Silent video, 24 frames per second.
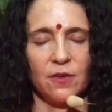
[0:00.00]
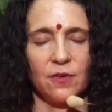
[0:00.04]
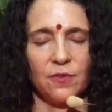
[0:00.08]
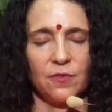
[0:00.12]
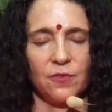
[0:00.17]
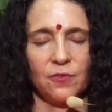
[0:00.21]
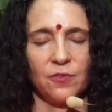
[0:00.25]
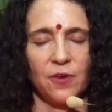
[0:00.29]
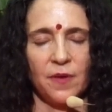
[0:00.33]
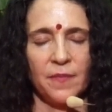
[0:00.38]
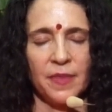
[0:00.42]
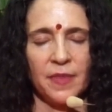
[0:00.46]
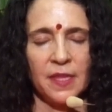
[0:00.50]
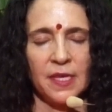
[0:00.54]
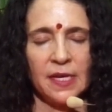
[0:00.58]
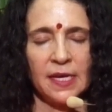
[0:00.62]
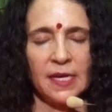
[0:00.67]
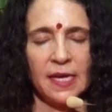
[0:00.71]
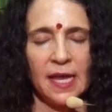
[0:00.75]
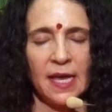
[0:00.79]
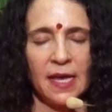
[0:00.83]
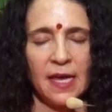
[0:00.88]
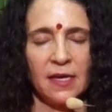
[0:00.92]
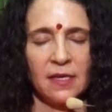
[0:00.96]
From the
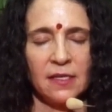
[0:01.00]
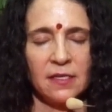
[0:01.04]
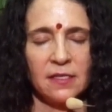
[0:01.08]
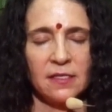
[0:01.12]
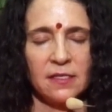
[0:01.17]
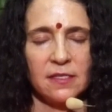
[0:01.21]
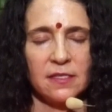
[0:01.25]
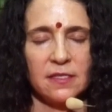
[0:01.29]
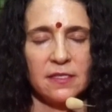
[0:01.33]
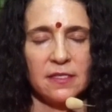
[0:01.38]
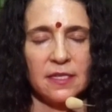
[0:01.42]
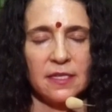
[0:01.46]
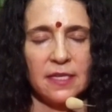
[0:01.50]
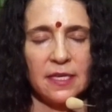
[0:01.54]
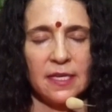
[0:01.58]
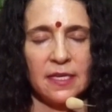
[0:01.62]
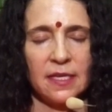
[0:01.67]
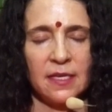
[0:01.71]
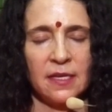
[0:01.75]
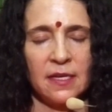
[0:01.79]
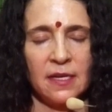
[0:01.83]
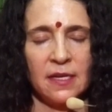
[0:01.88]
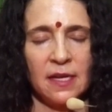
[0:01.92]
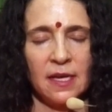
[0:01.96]
next
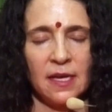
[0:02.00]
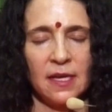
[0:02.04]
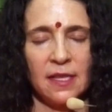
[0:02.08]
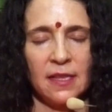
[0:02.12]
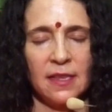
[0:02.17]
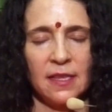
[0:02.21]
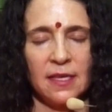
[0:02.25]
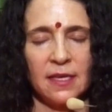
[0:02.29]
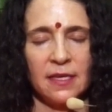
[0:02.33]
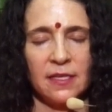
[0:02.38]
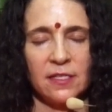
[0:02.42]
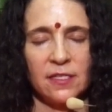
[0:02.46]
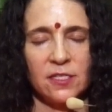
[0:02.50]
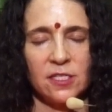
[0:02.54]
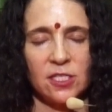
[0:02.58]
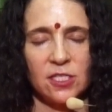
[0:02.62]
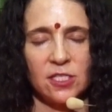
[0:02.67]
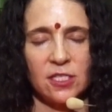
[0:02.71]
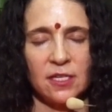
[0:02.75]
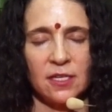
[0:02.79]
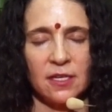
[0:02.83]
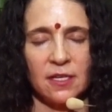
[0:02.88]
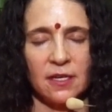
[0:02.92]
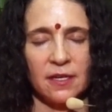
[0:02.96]

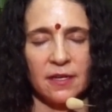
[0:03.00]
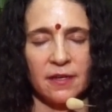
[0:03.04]
inhalation,